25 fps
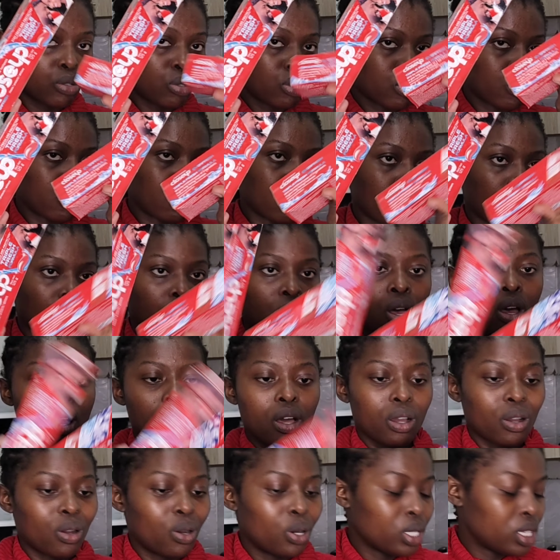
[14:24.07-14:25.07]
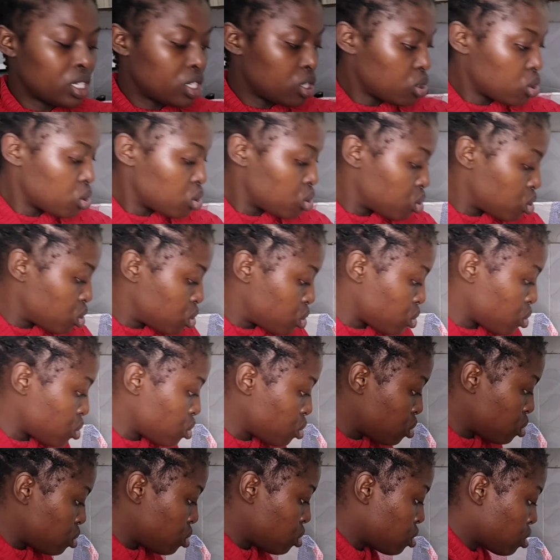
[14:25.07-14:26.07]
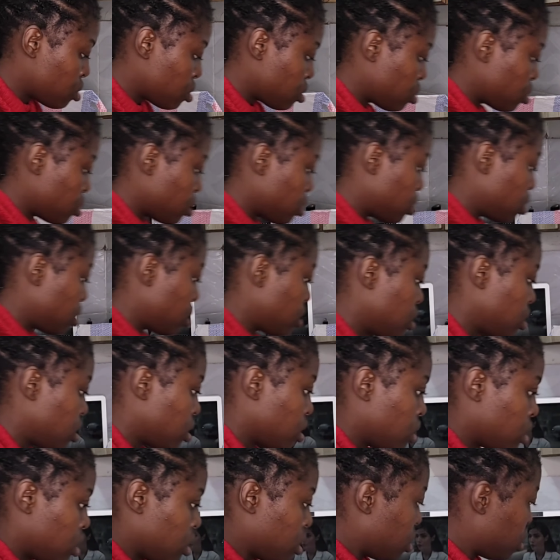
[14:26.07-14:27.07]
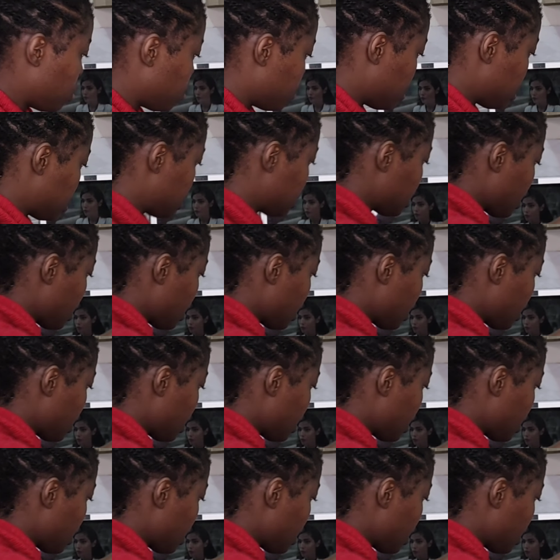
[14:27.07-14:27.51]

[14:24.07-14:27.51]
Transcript: So got these two. Will